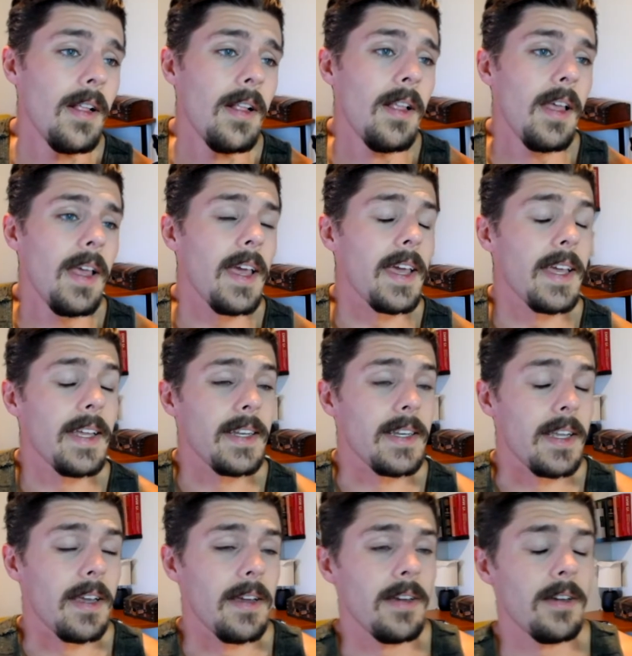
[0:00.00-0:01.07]
And,
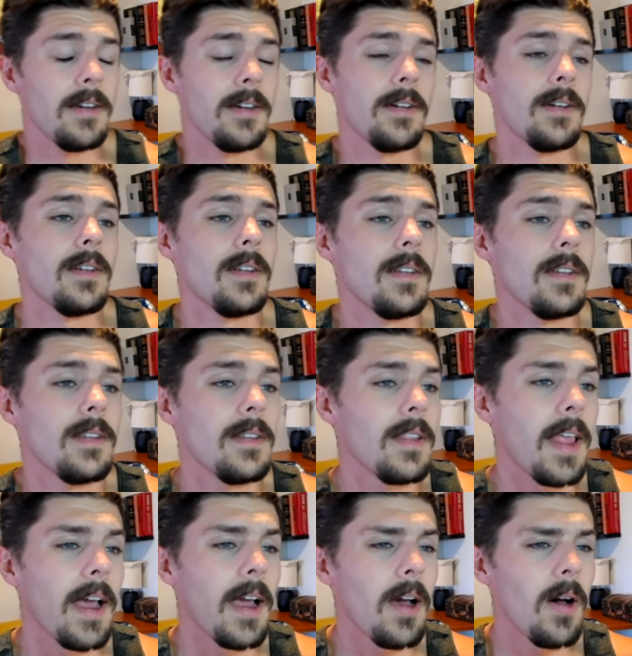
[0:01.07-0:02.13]

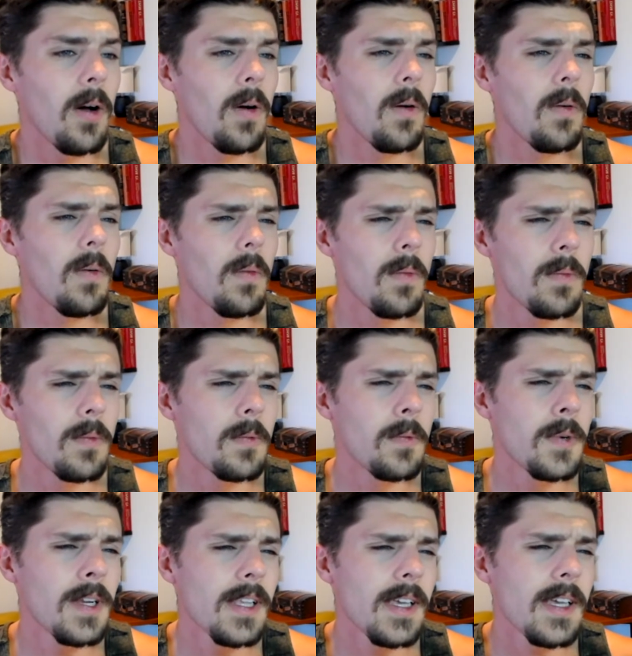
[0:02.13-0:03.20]
like,
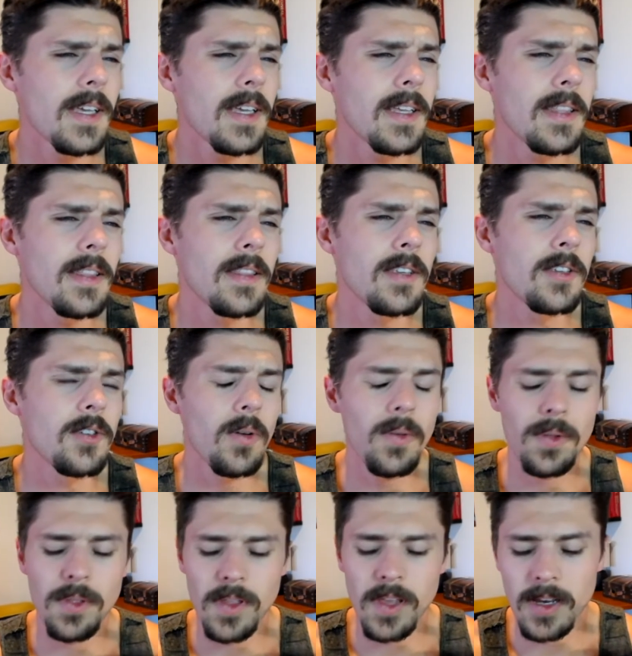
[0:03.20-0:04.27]
really, this
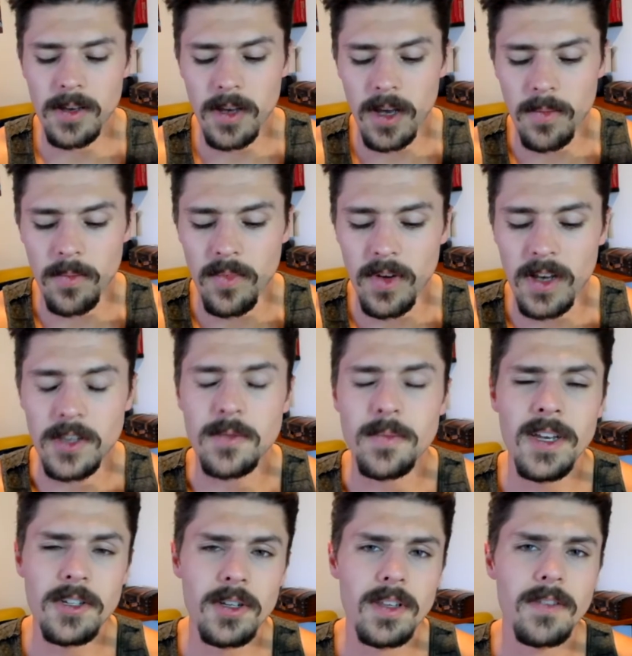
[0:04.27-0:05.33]
whole thing,
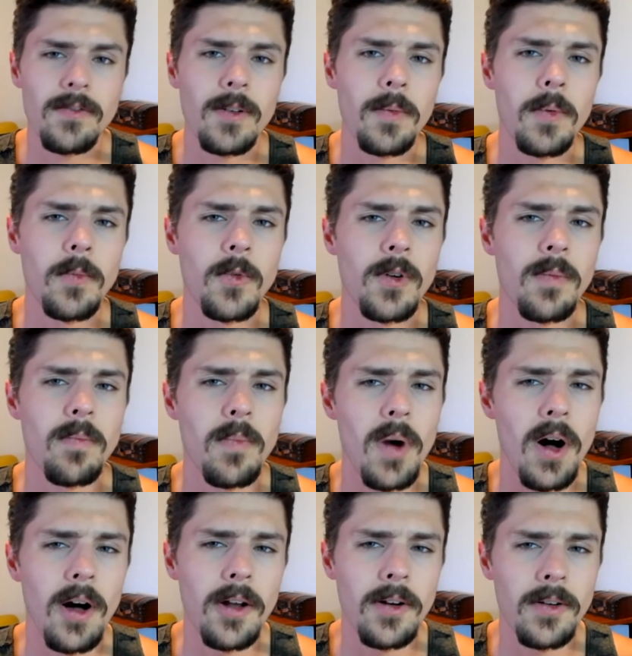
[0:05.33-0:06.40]
especially from a more
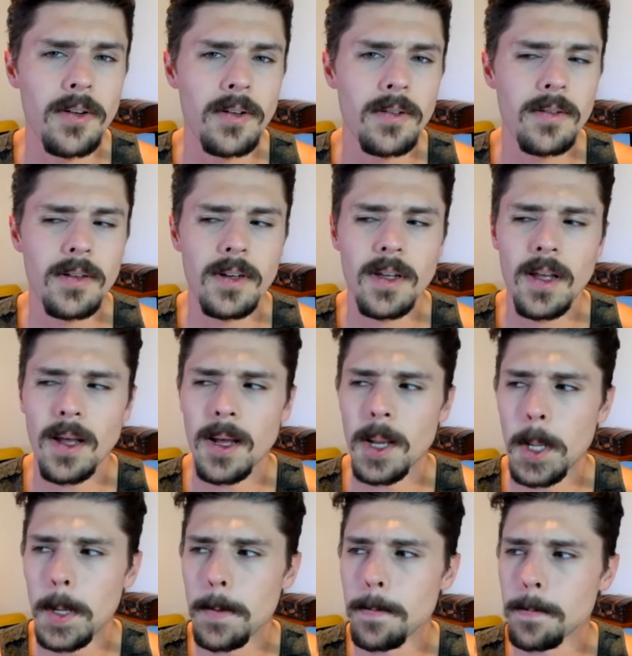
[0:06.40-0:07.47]
modern
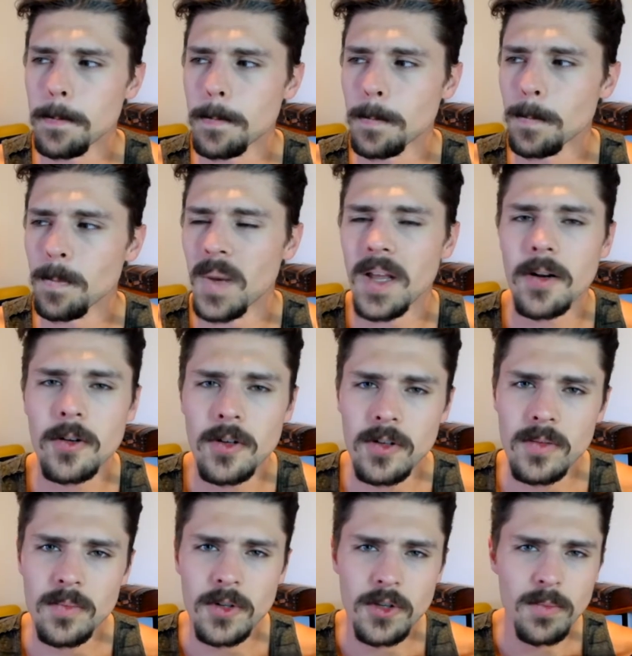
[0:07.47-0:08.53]

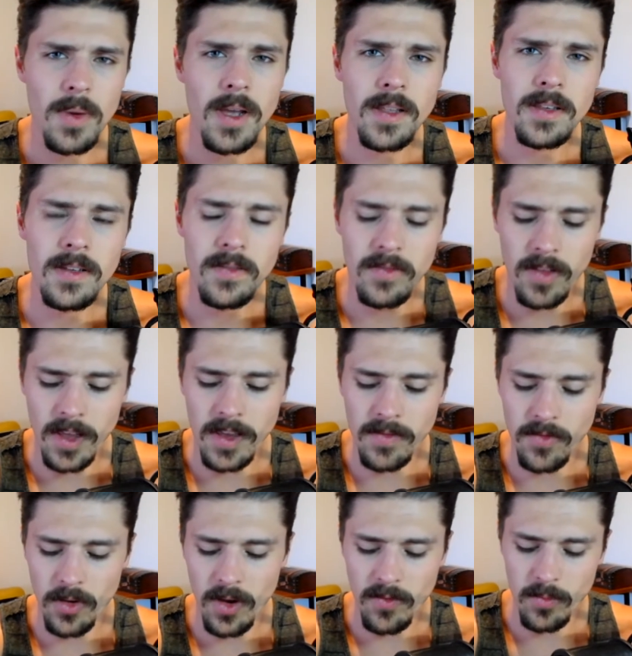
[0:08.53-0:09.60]
medical perspective, like if
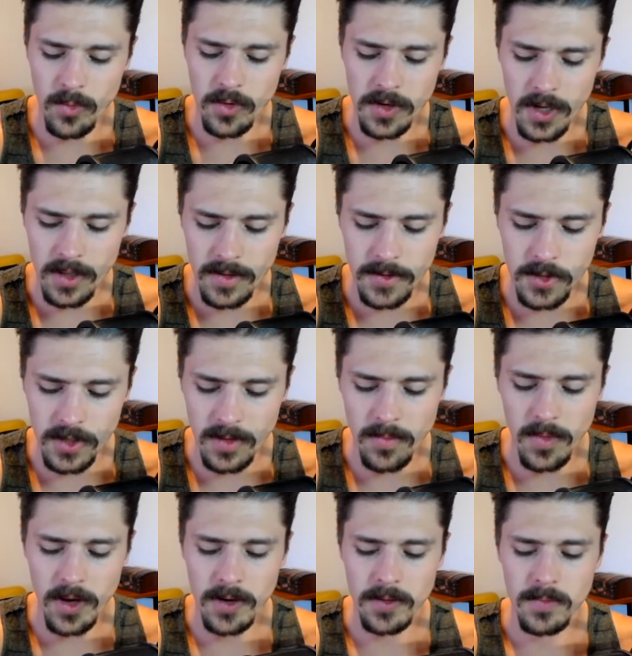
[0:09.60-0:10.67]
you have more knowledge on
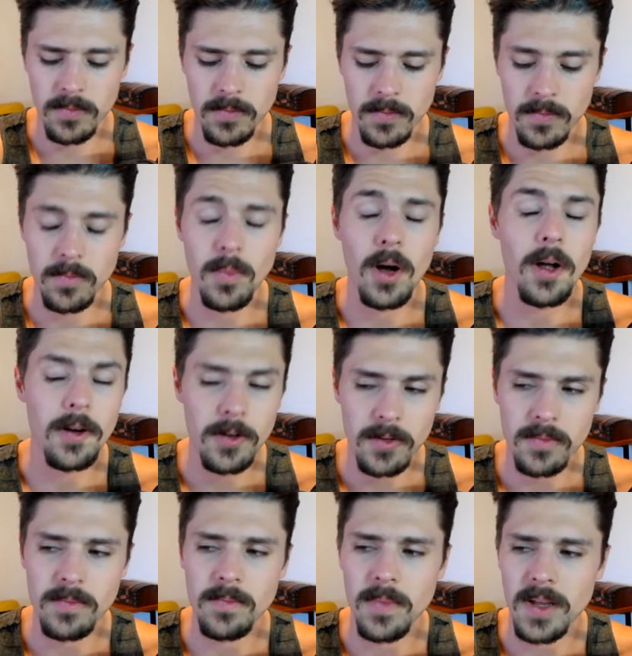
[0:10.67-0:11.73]
the
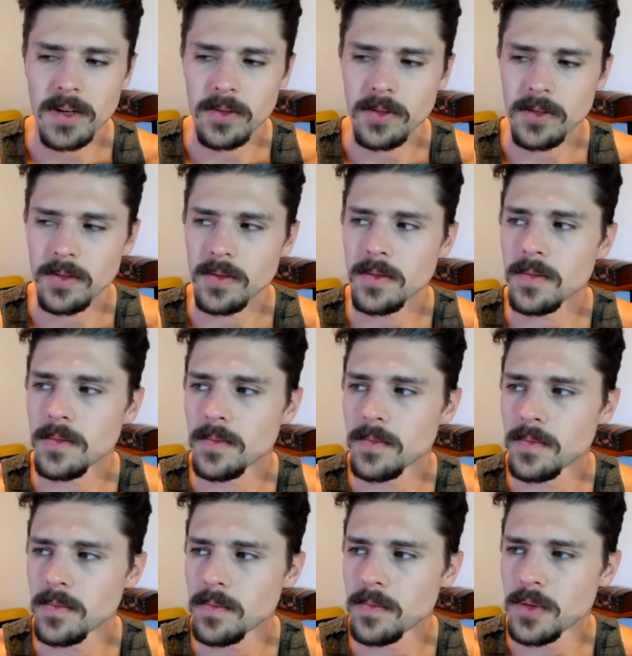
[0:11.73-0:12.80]
modern medical
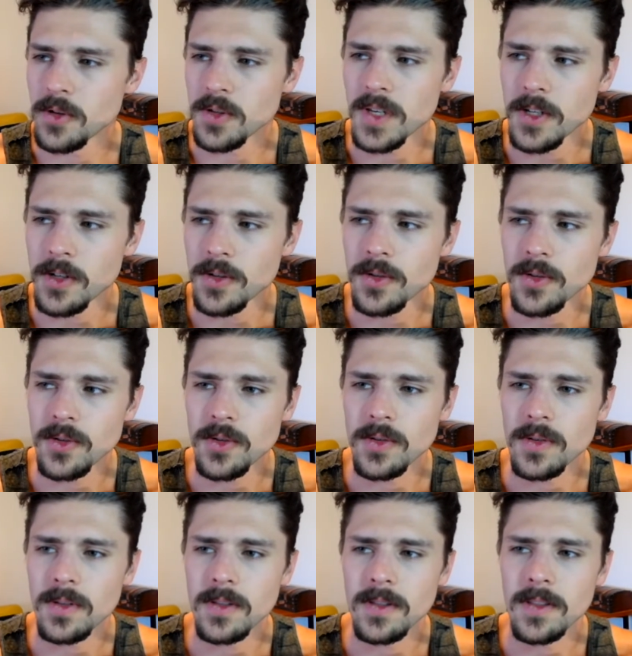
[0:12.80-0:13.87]
procedures
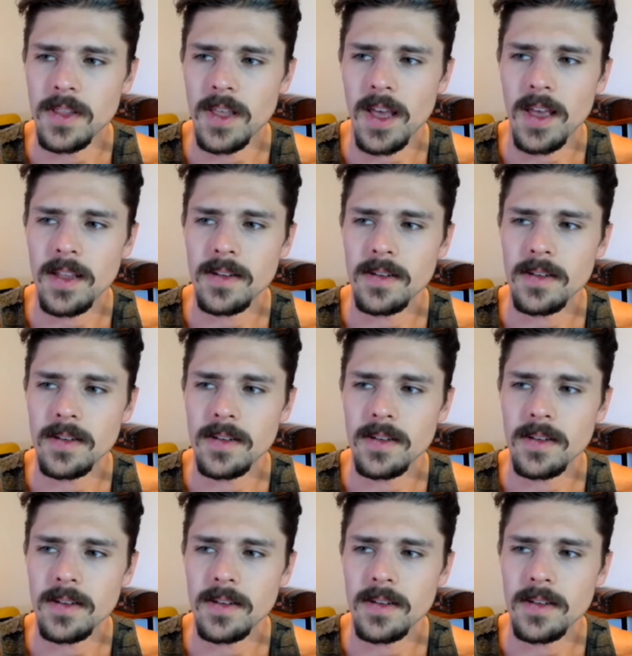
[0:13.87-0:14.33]
that